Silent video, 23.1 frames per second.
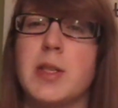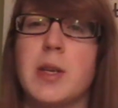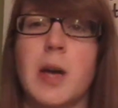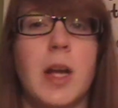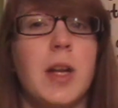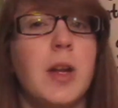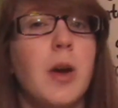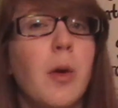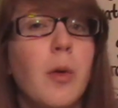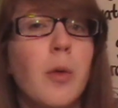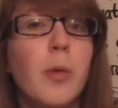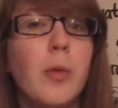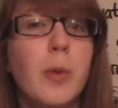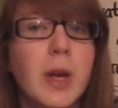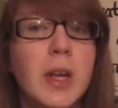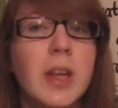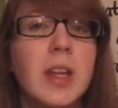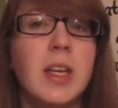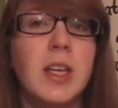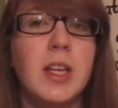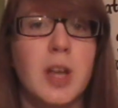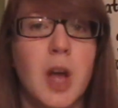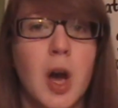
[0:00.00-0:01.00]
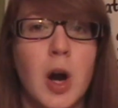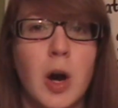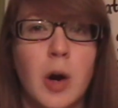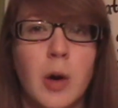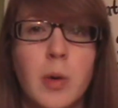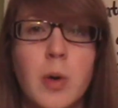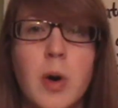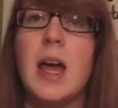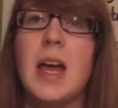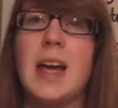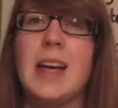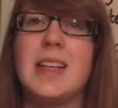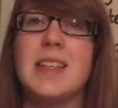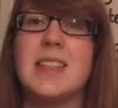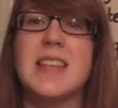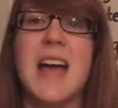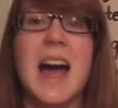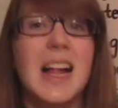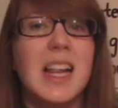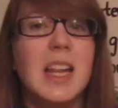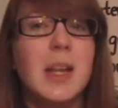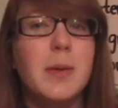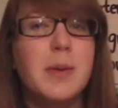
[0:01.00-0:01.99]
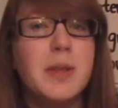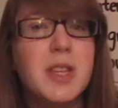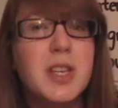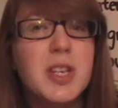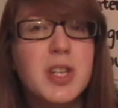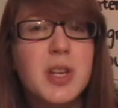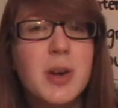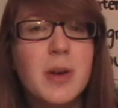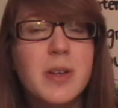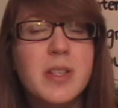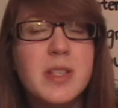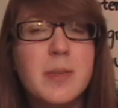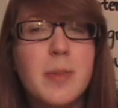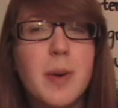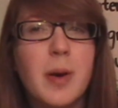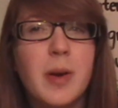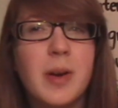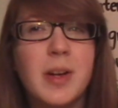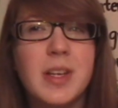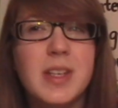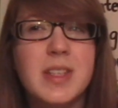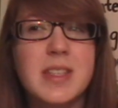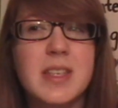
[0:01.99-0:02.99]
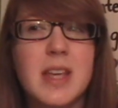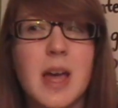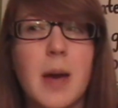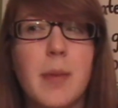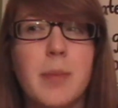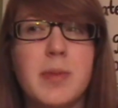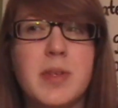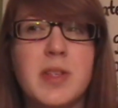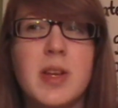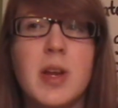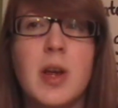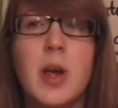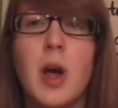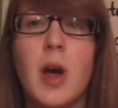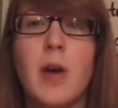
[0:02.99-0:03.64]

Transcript: so I don't really know exactly what the show is about, except